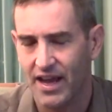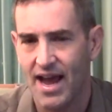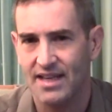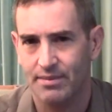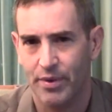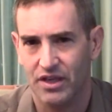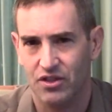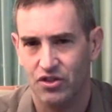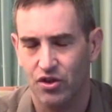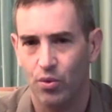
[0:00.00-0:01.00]

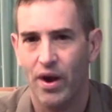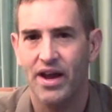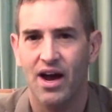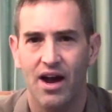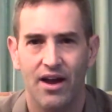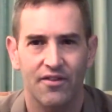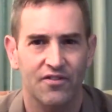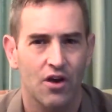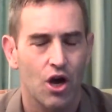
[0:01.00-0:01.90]
aspect to the way I've